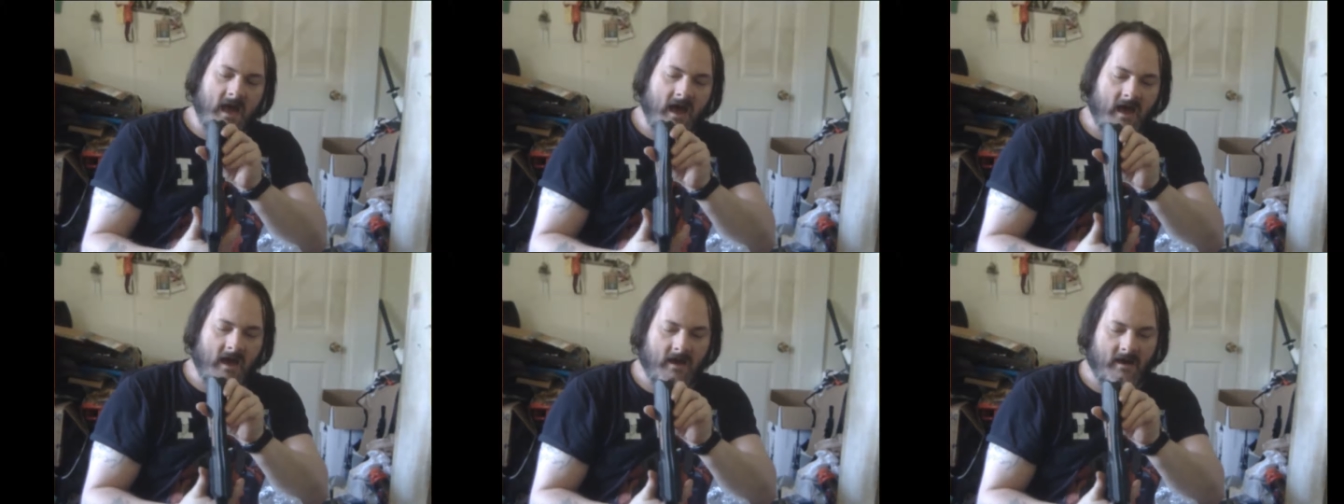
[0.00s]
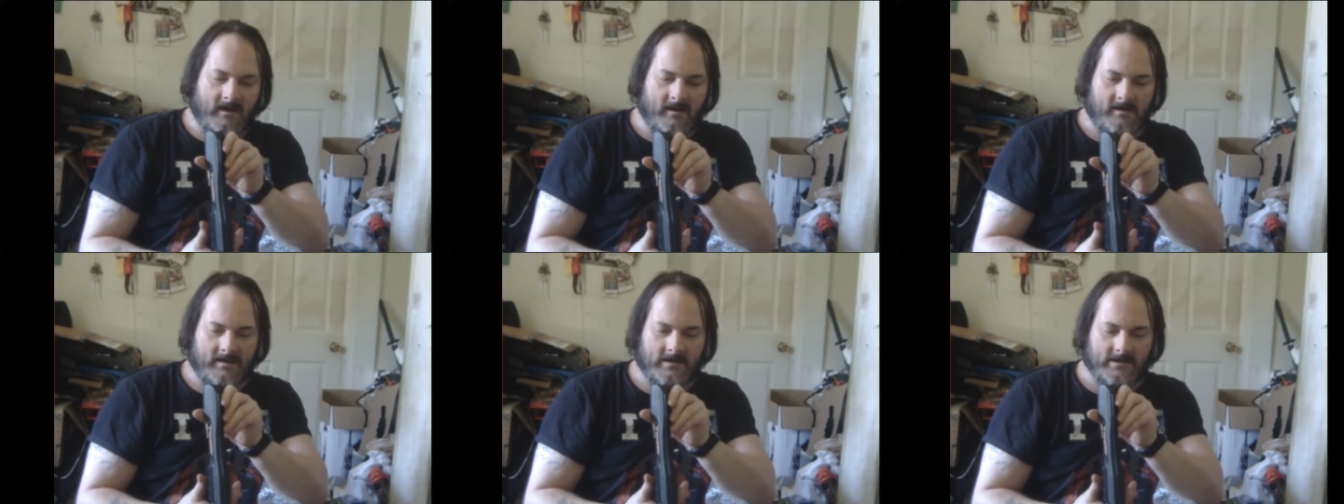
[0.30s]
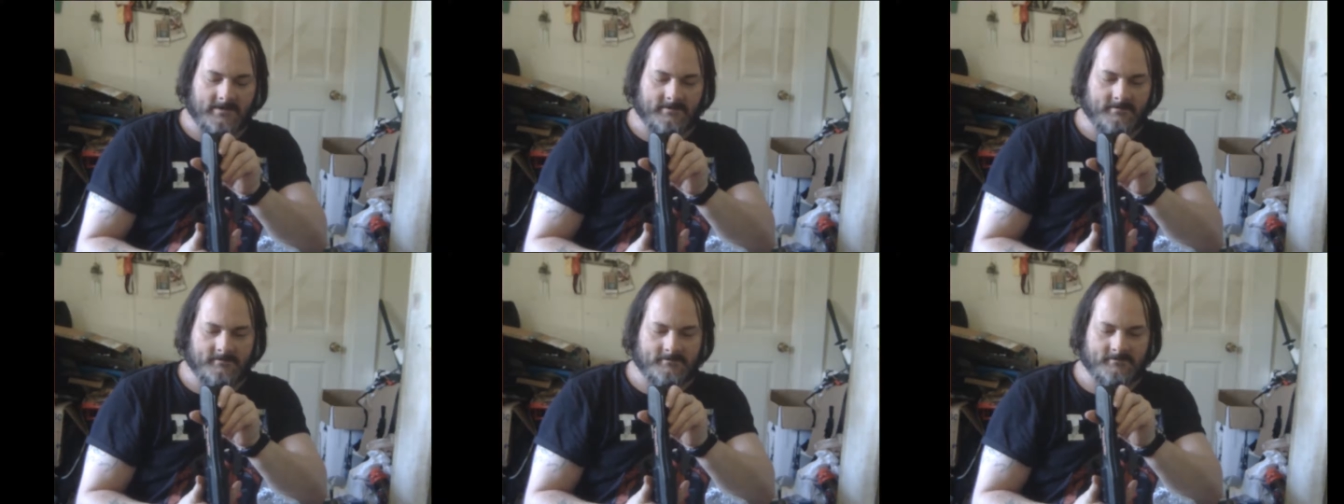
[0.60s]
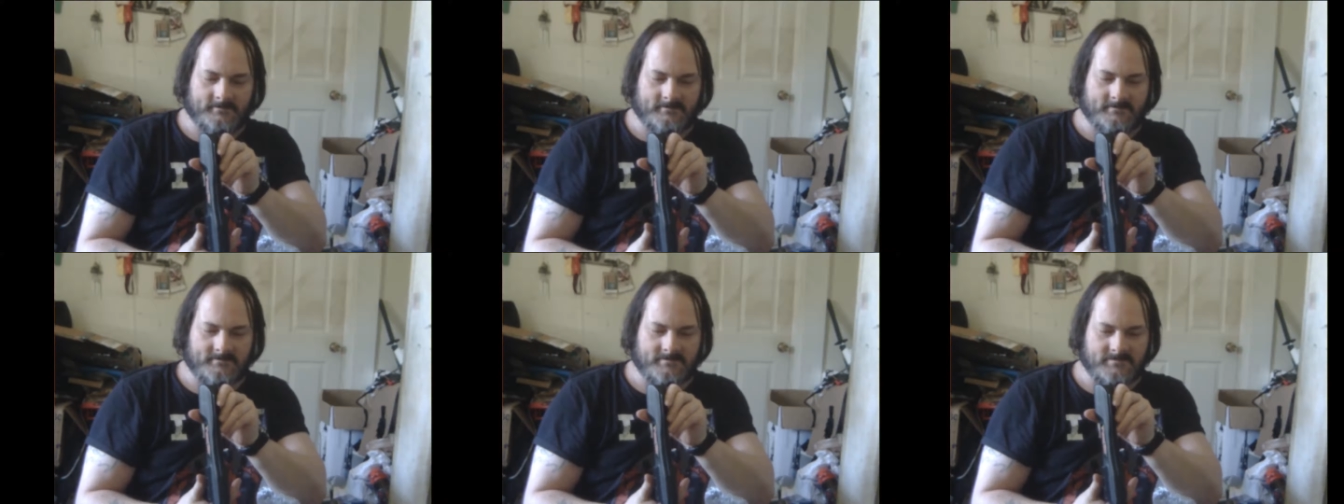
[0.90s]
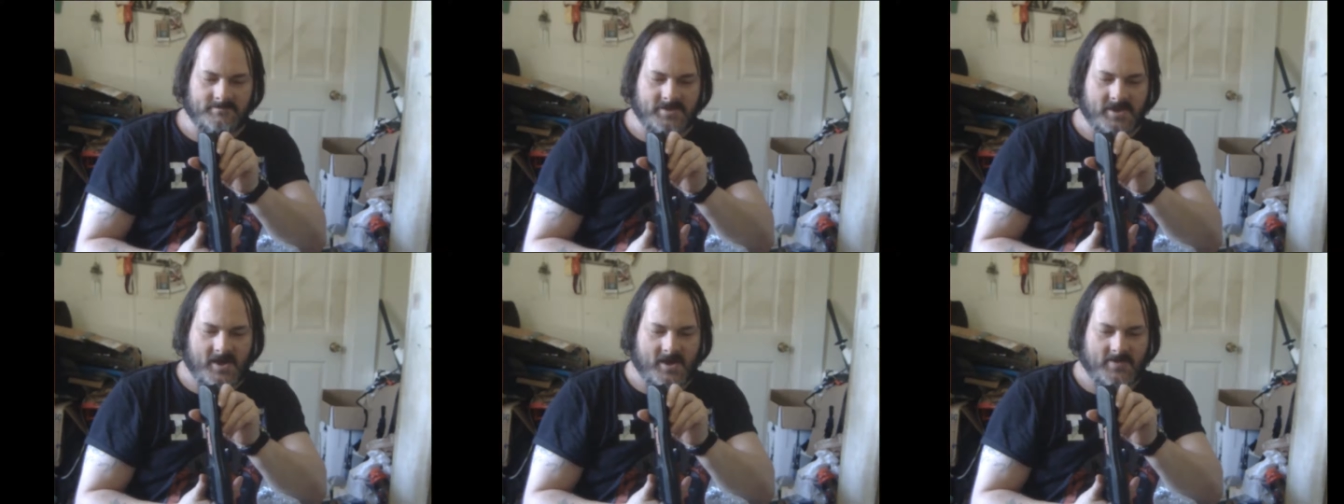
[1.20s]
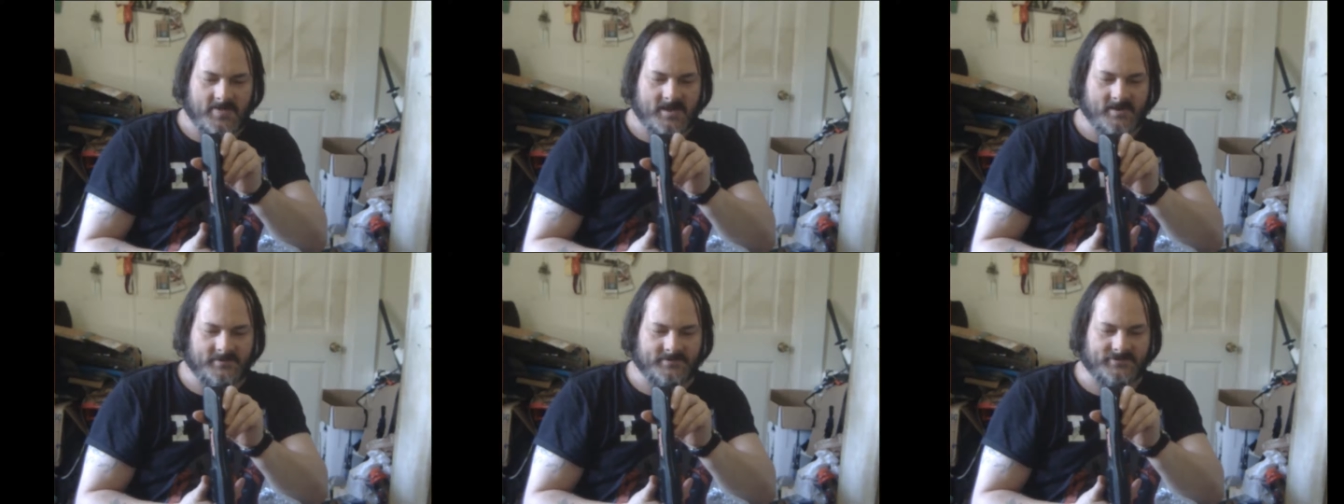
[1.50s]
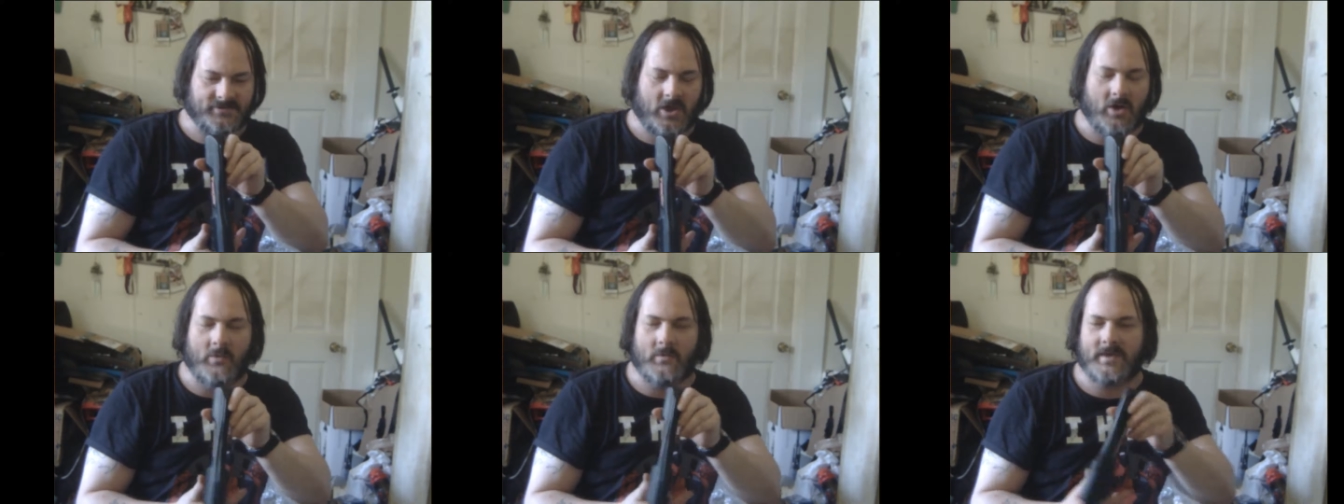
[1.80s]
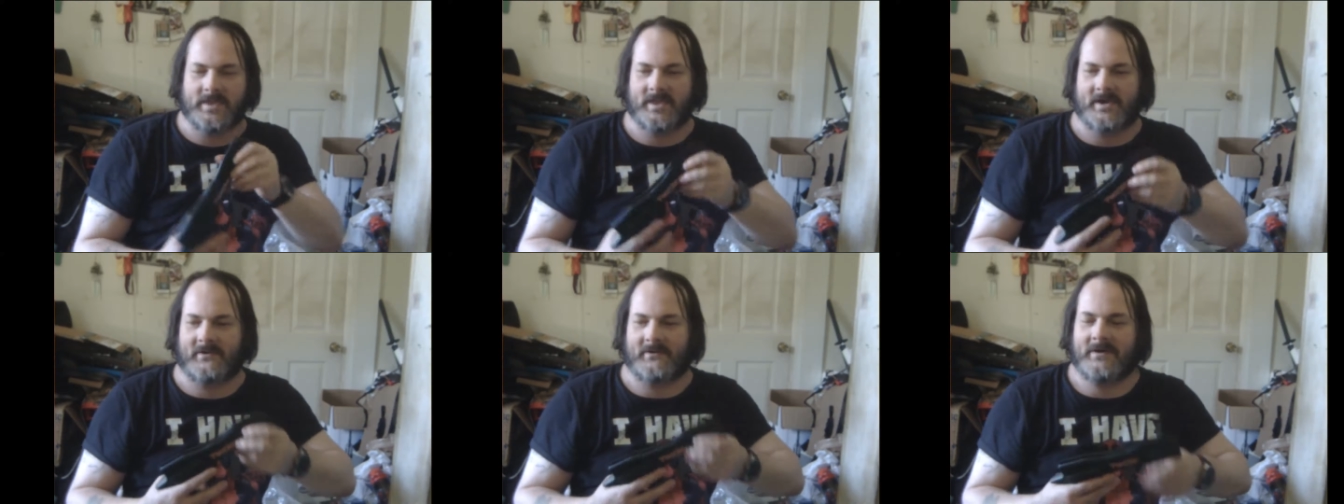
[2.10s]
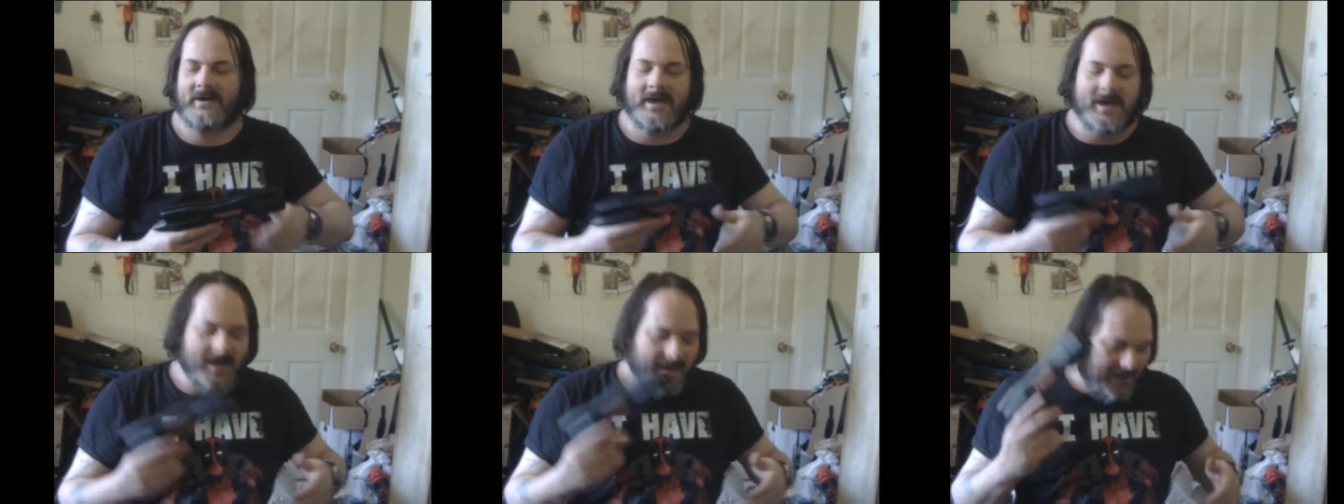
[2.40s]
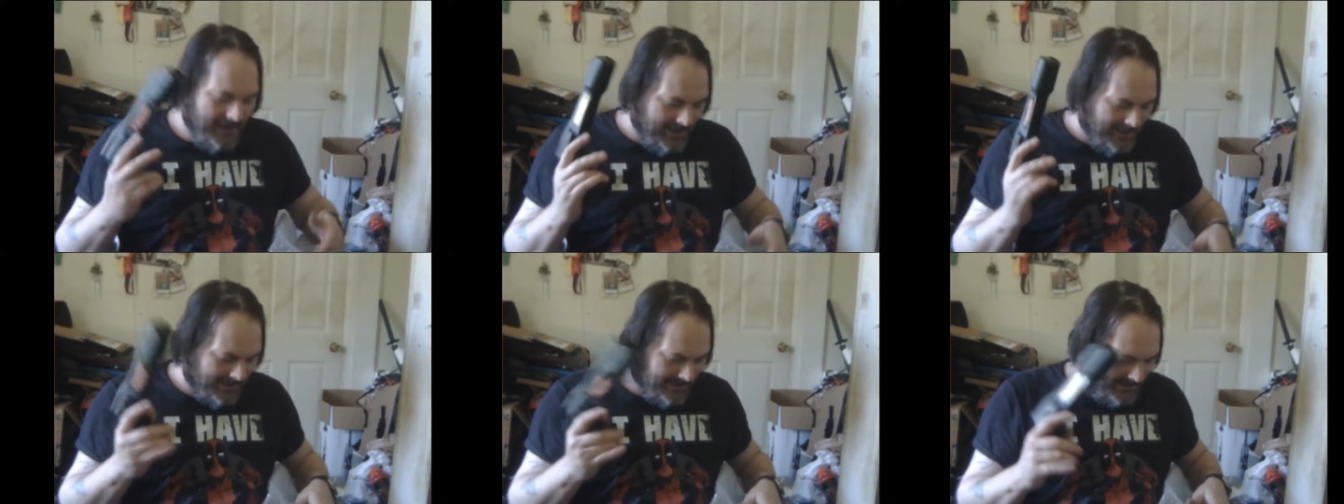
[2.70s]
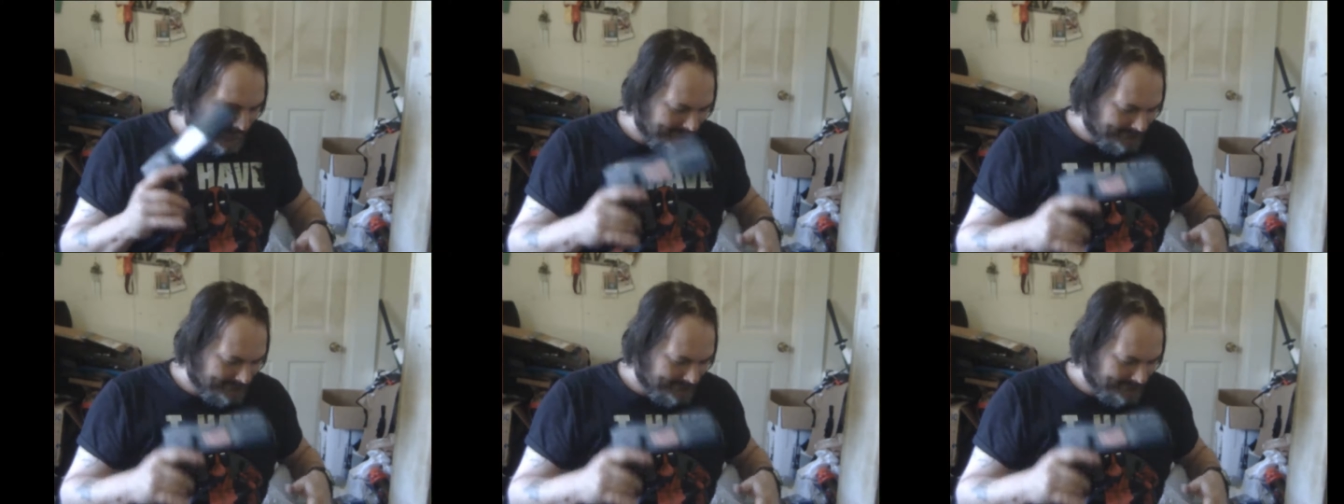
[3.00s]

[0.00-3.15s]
Uh, there was always uh,